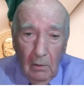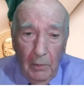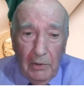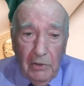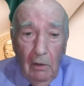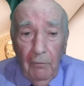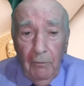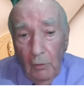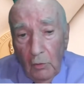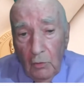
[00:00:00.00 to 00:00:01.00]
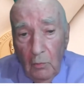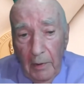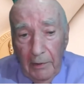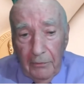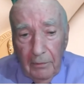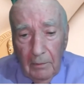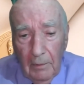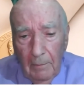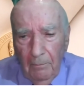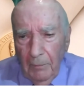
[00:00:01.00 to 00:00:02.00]
we sell food with
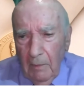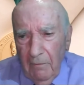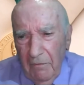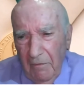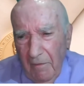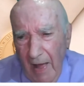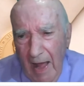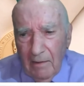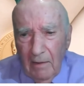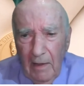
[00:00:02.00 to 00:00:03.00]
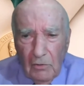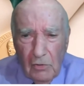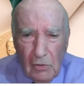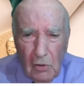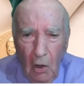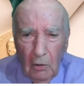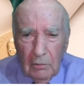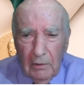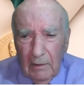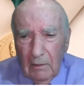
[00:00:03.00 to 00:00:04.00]
fat and
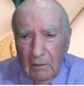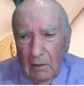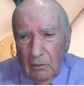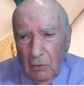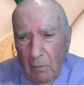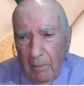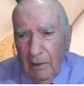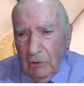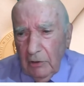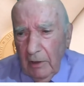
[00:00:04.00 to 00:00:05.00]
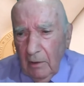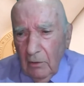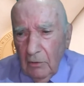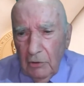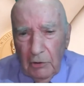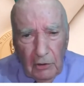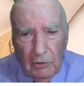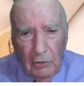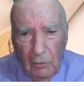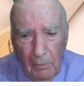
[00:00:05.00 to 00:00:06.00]
salt too much and
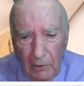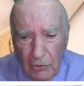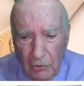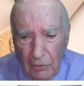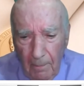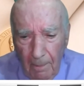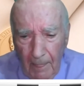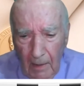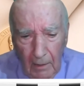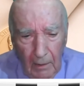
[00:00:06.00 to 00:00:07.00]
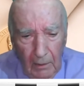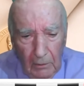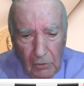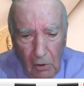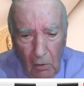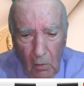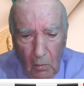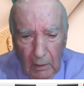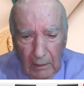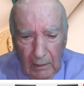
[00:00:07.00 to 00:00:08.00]
sugar too much.
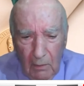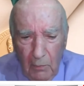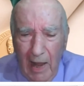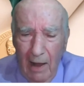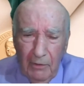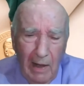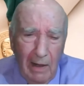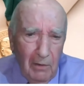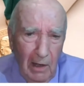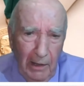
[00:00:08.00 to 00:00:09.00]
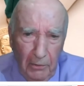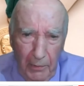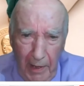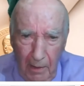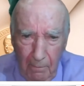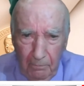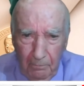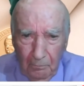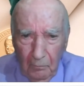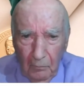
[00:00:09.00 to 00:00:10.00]
So we have to have a higher aim
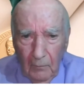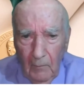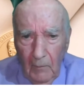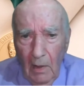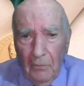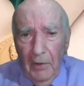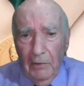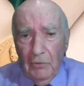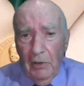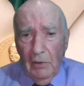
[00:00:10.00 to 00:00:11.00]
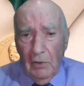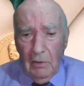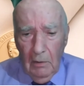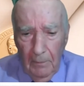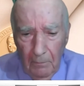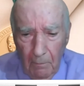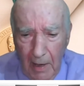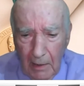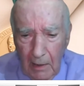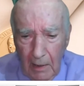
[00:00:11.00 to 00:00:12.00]
than just
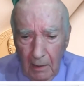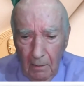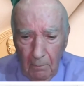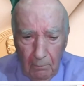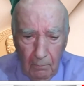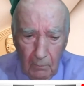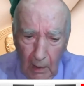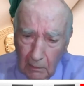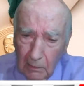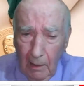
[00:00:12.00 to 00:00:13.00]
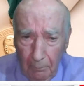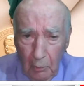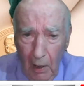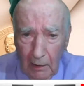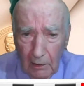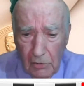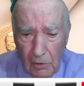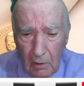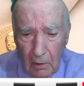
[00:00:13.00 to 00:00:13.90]
making a lot of products.